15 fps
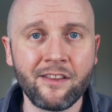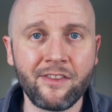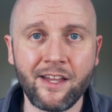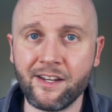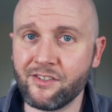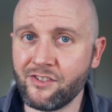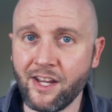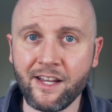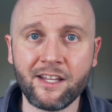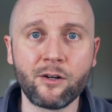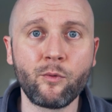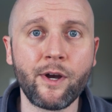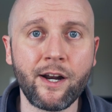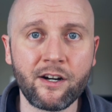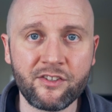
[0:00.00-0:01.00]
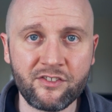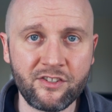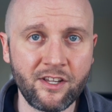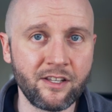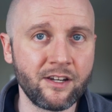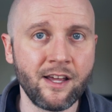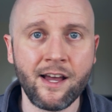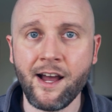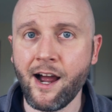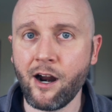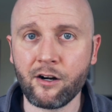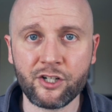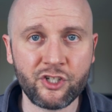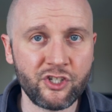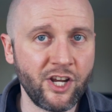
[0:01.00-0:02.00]
that he's taken away our sin,
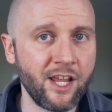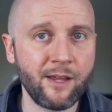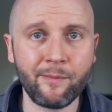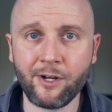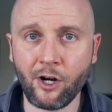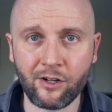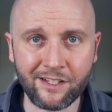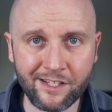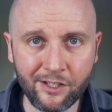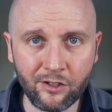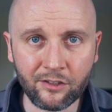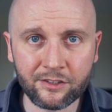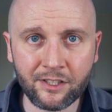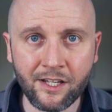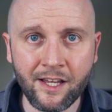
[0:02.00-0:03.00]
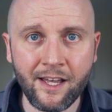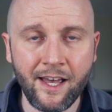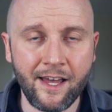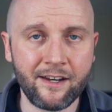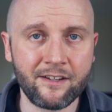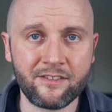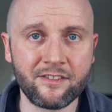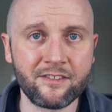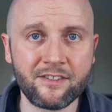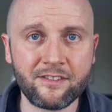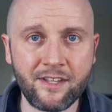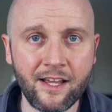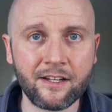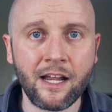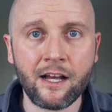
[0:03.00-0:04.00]
our shame, and our guilt, and has
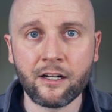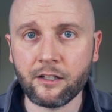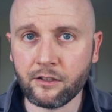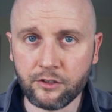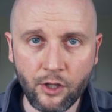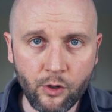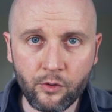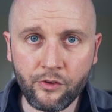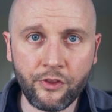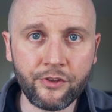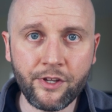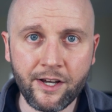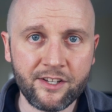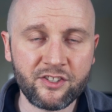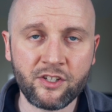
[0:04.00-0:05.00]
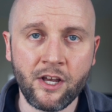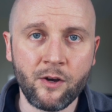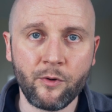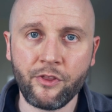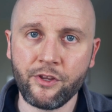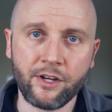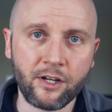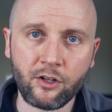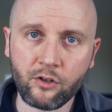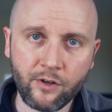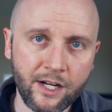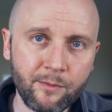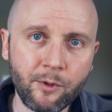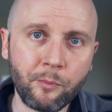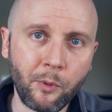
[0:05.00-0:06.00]
instead clothed us with the
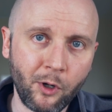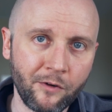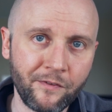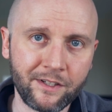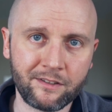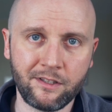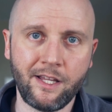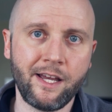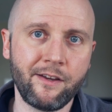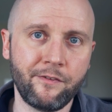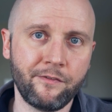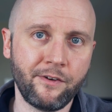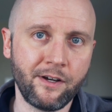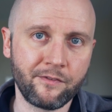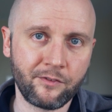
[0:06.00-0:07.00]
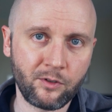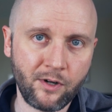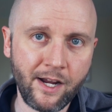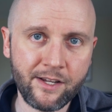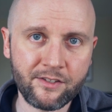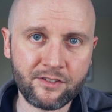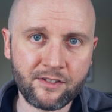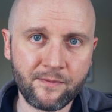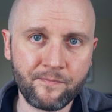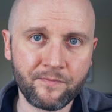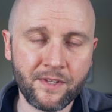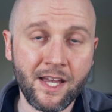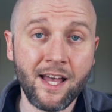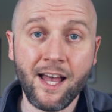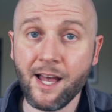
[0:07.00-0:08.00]
incredible perfect life of Christ.
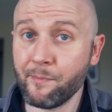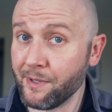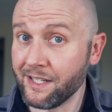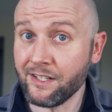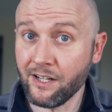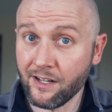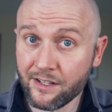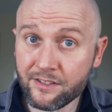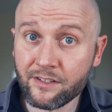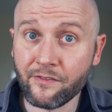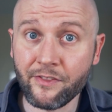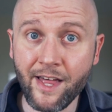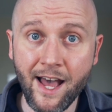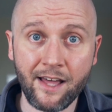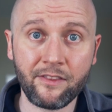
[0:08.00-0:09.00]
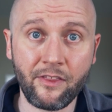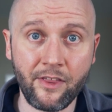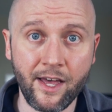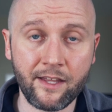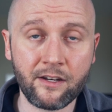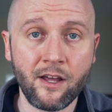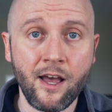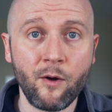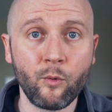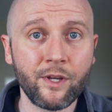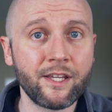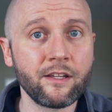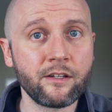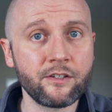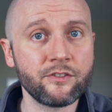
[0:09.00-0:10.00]
And because of that, then, we
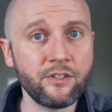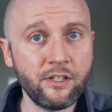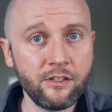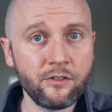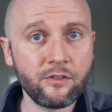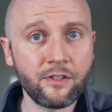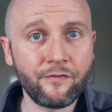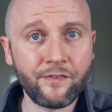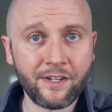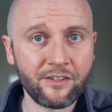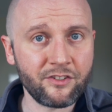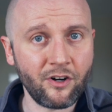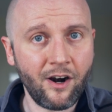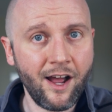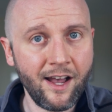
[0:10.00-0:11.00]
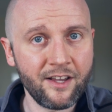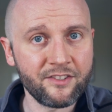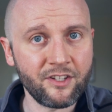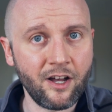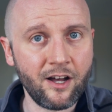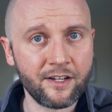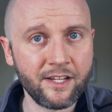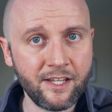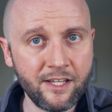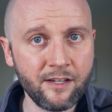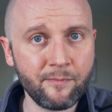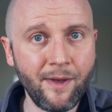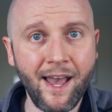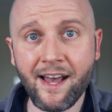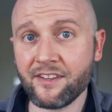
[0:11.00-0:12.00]
can continue to fix our eyes on
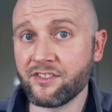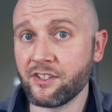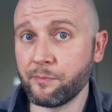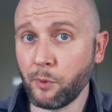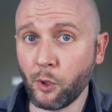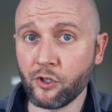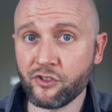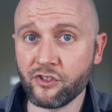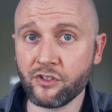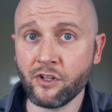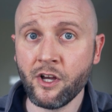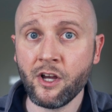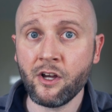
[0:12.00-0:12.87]
him as the person